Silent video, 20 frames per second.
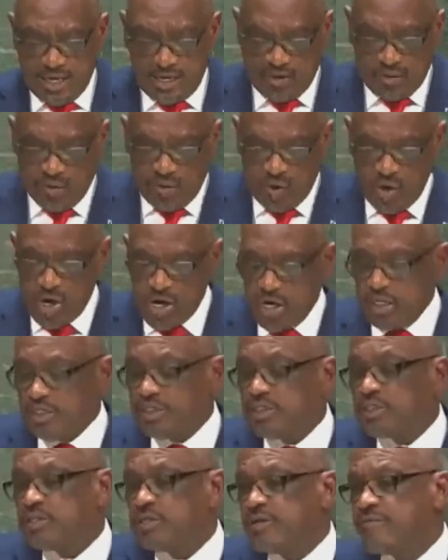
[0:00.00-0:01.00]
In the
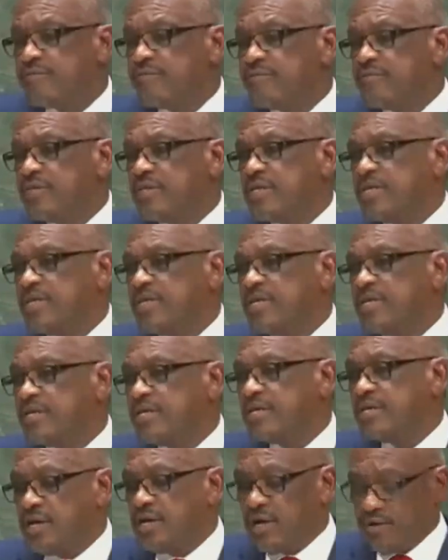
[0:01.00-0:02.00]
words
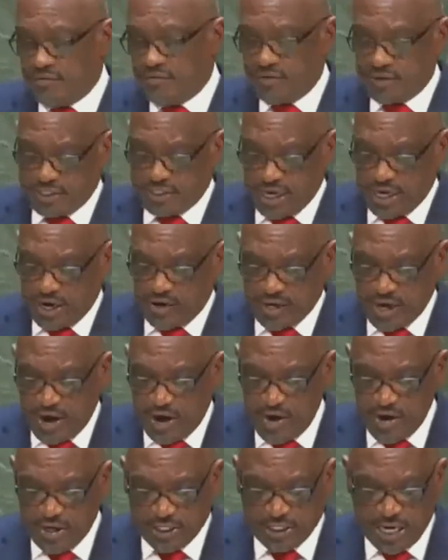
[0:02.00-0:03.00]
of the
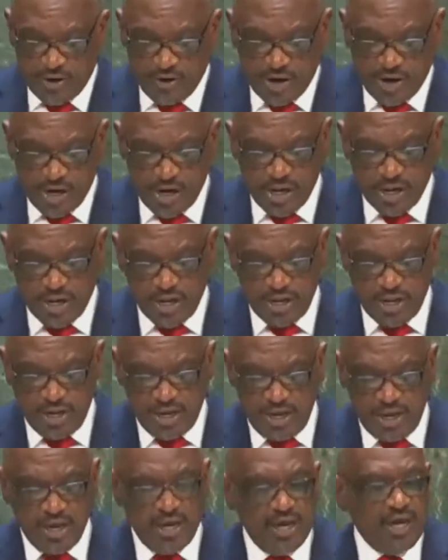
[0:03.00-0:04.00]
Secretary General,
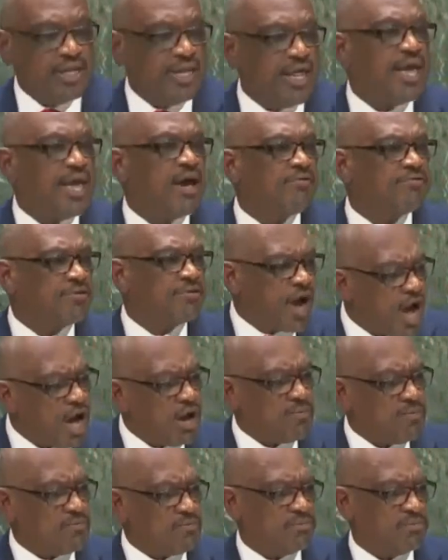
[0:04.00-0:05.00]
they have
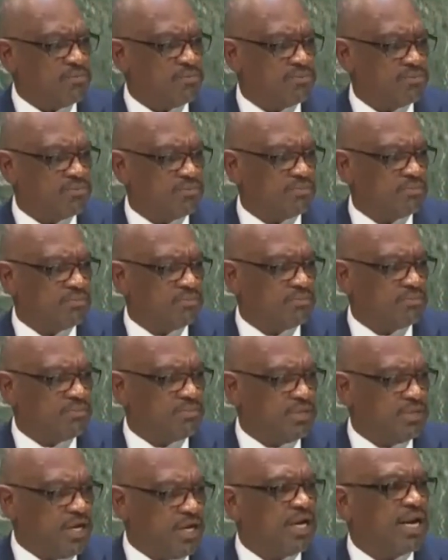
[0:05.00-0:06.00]
come,
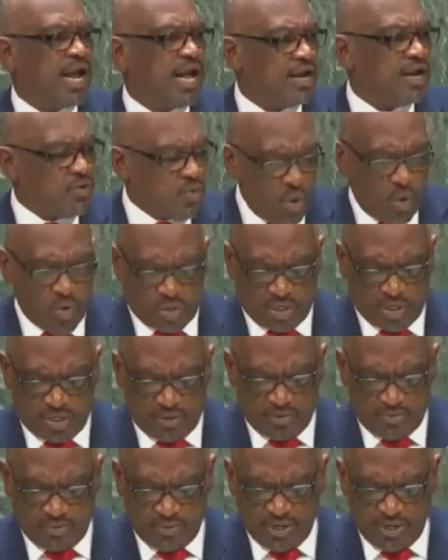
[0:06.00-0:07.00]
and I quote,
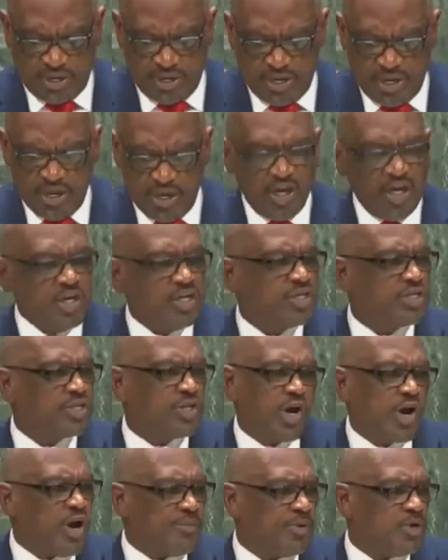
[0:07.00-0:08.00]

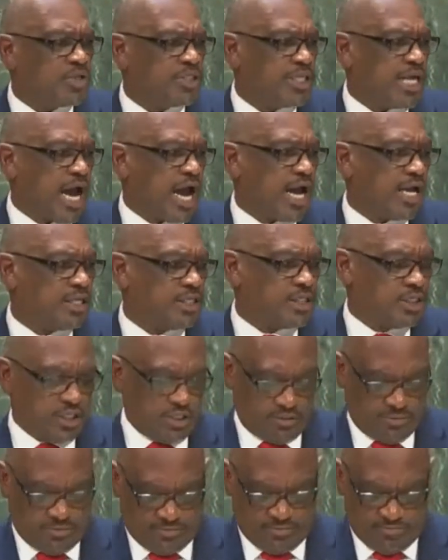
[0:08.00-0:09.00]

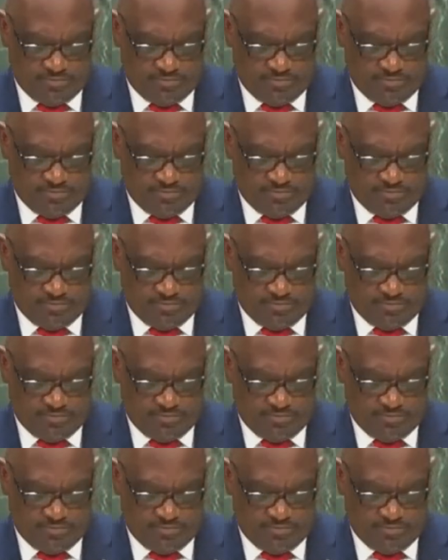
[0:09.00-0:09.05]
turbocharged.